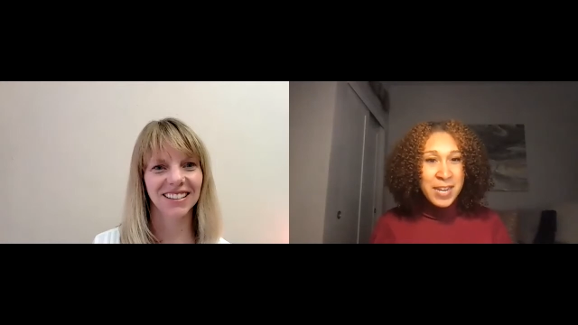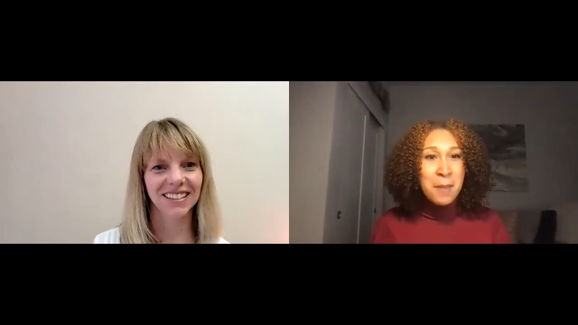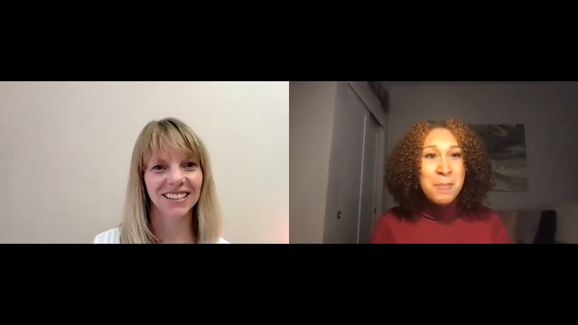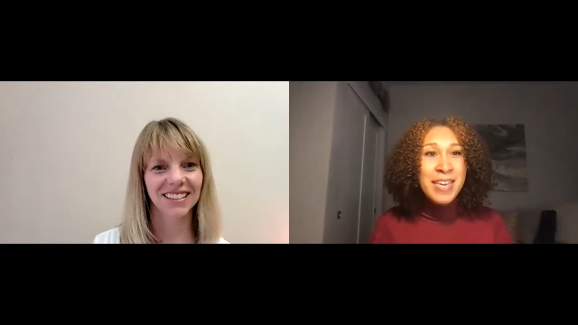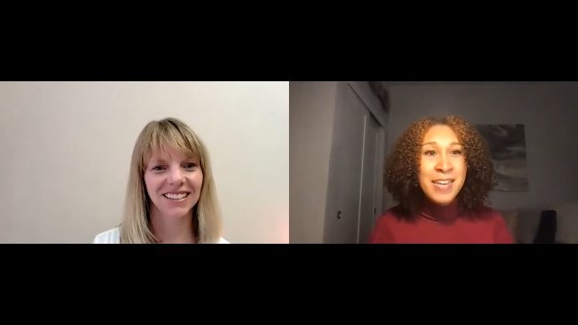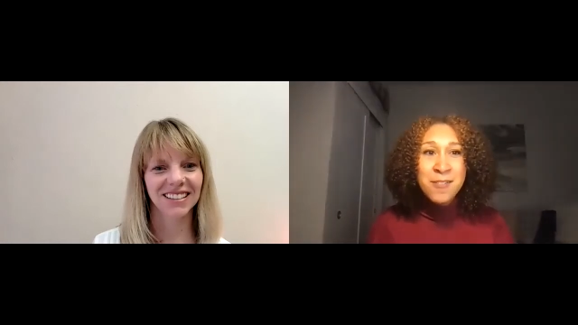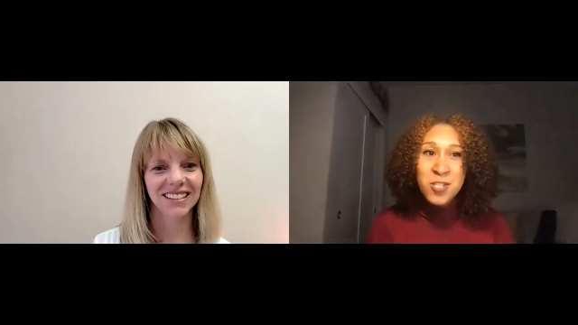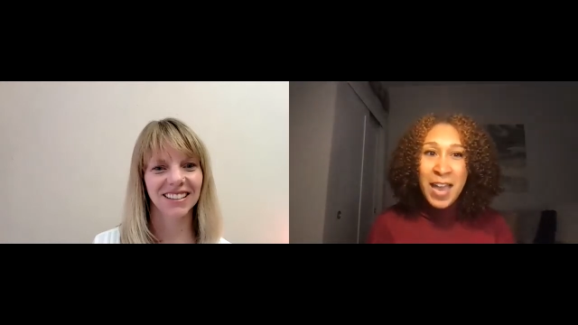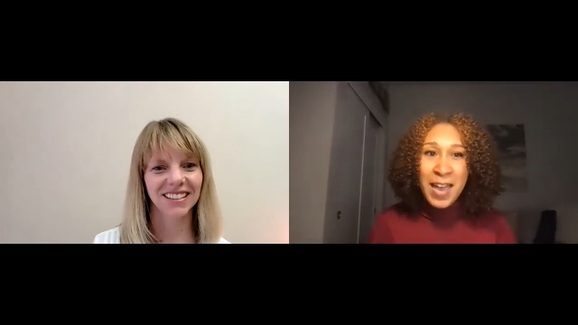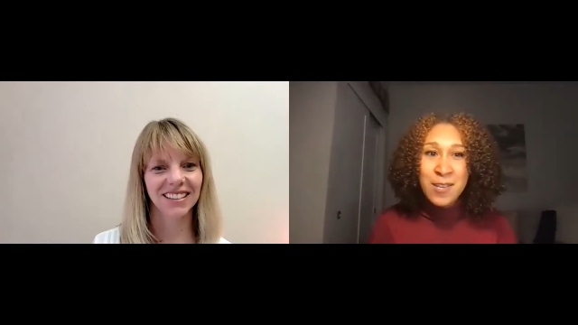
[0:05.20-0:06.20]
Speaker 1: and I'm here
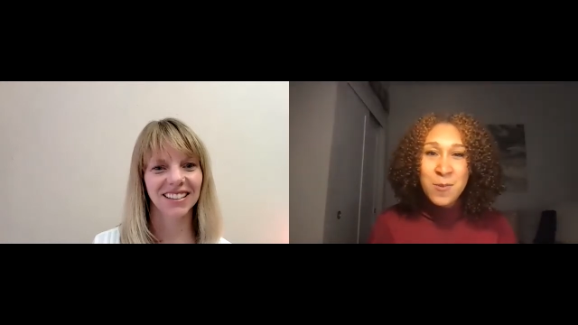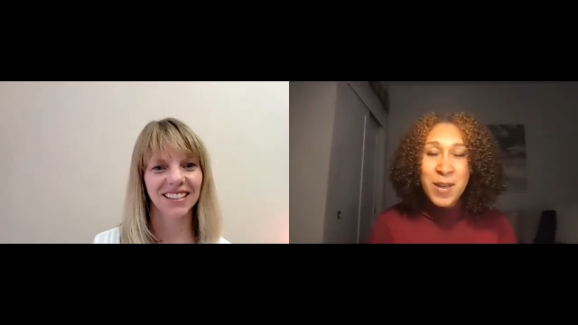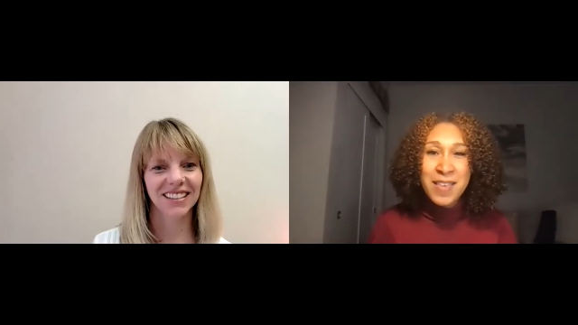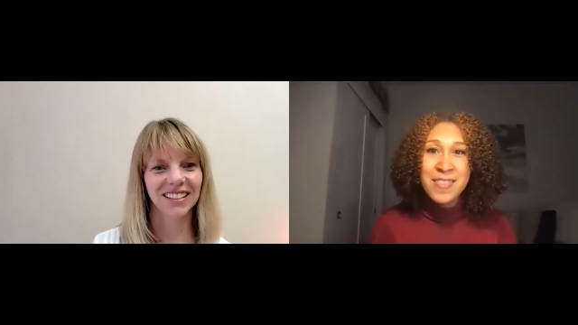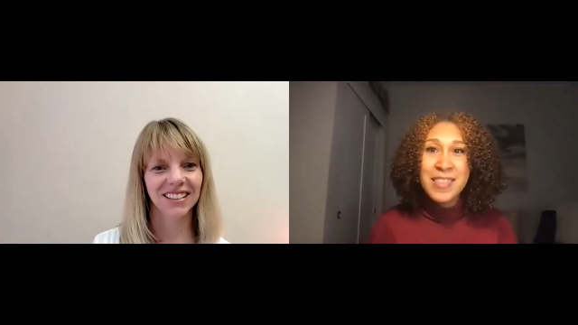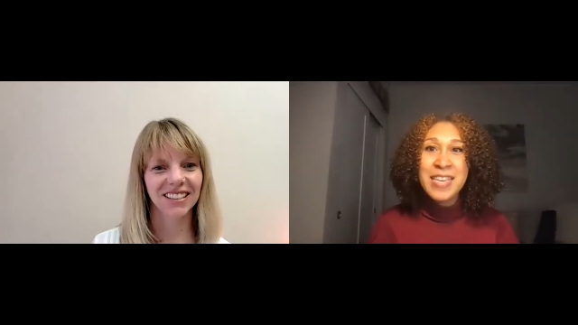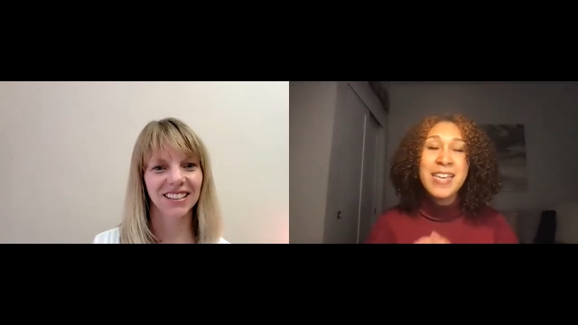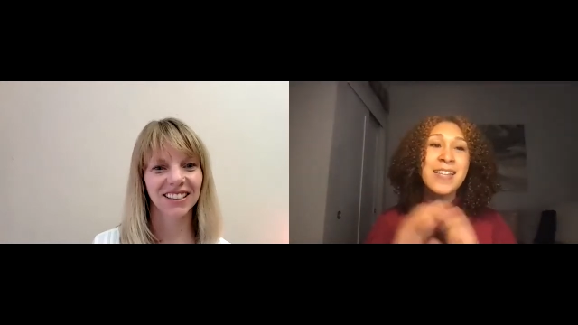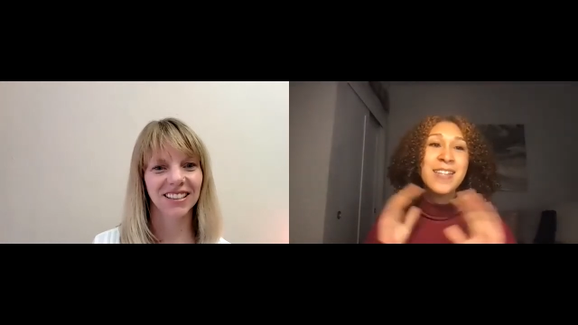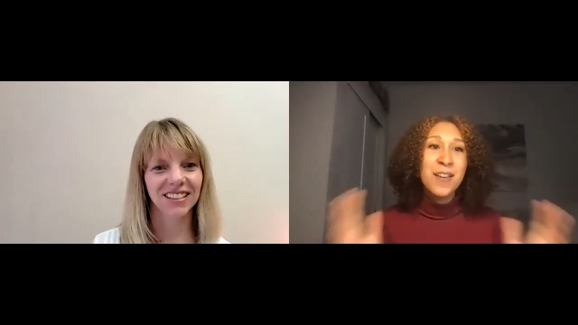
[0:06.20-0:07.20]
chatting with the
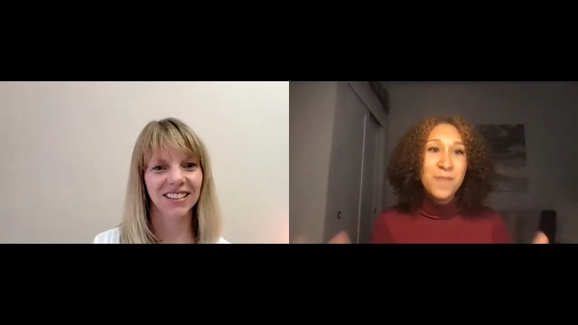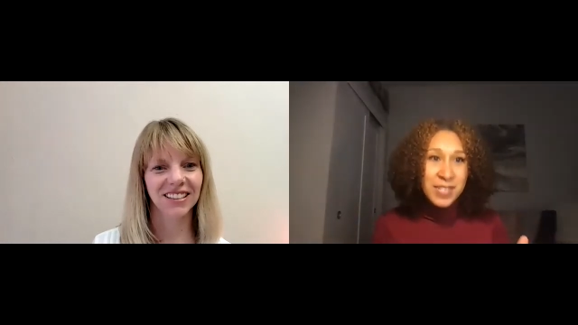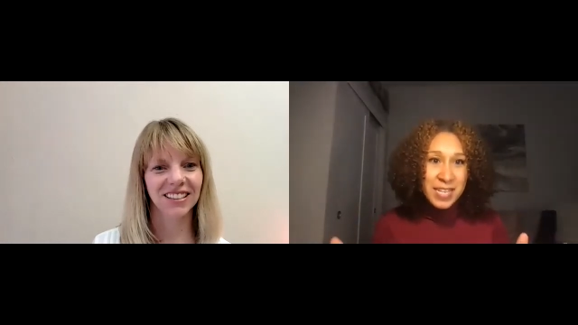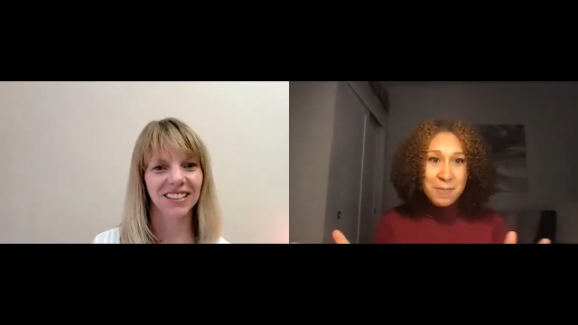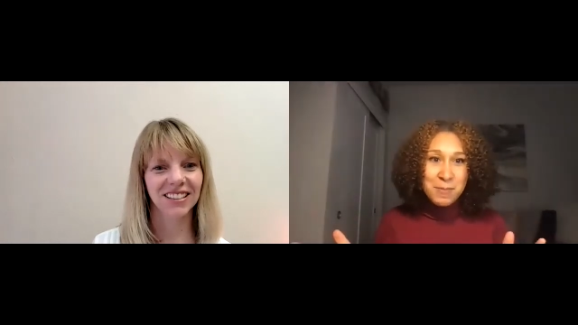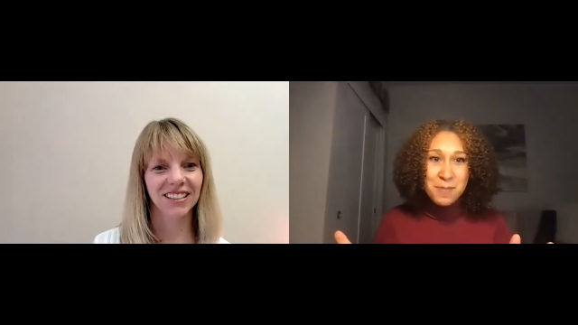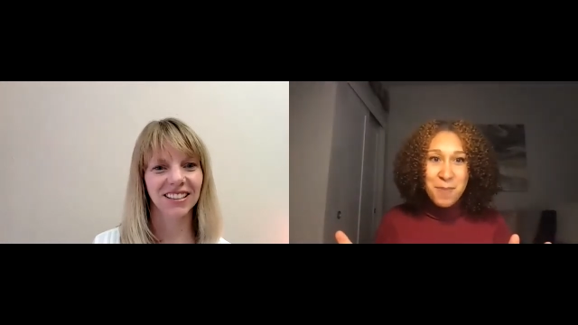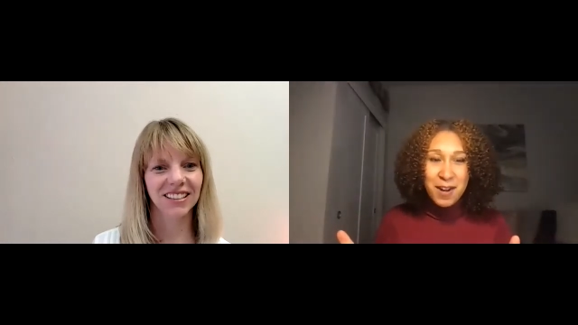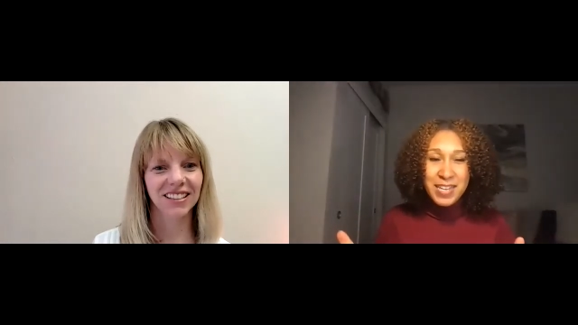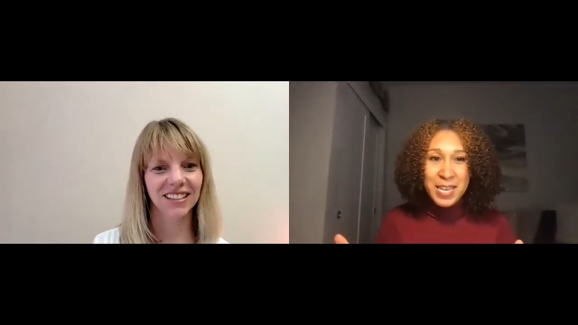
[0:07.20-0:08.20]
lovely Emily
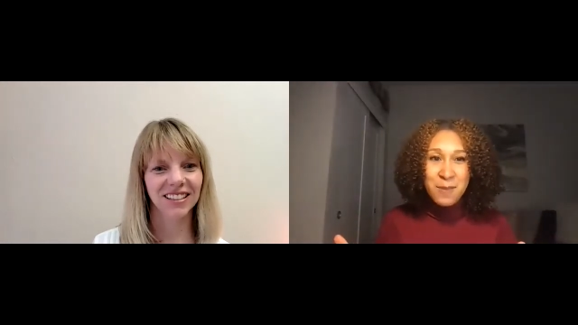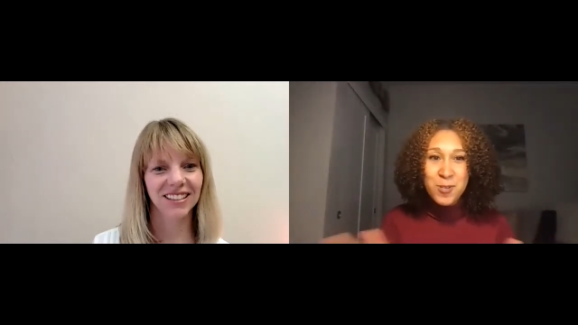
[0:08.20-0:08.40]
Marquis.